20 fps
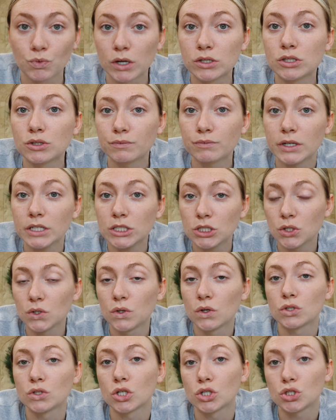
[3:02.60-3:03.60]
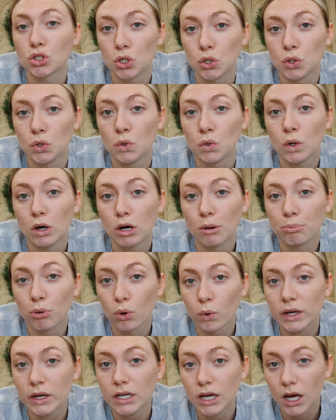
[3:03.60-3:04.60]

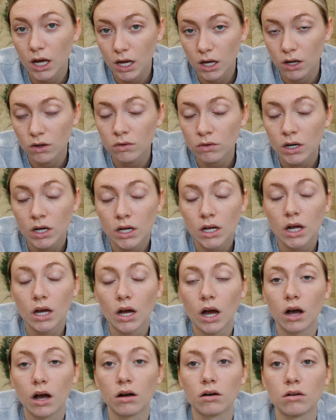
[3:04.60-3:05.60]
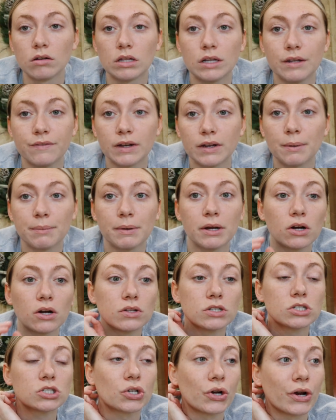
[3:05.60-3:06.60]
rosemarydoodles2.0. I'll leave it up here on
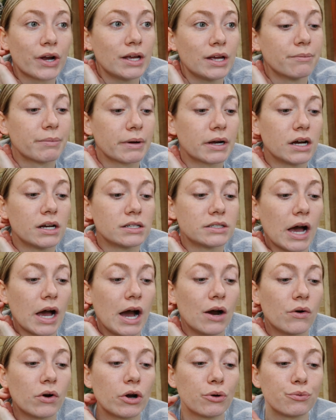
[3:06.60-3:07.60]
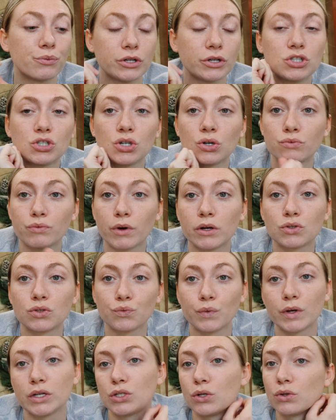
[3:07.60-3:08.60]
the screen, because our original
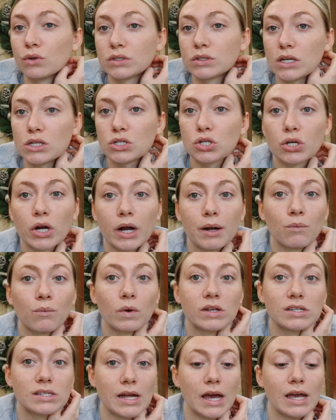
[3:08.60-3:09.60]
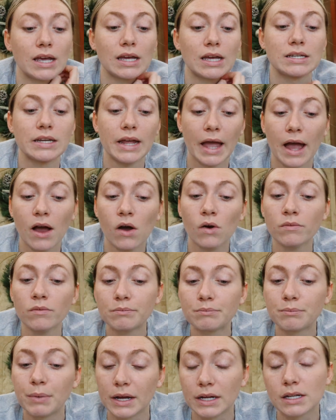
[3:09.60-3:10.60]
Rosemary Doodles Instagram was taken down
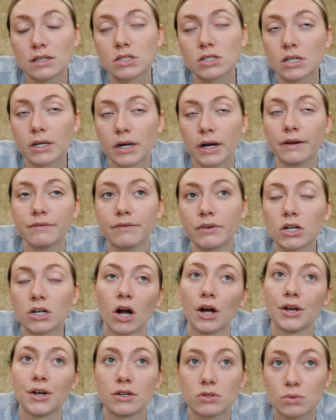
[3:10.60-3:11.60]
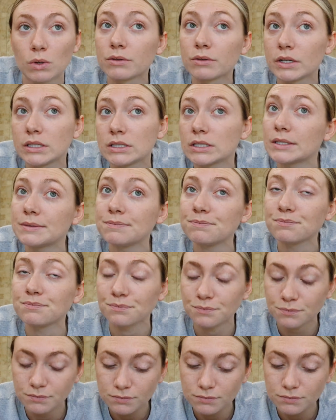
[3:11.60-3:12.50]
by Instagram for God knows what reason.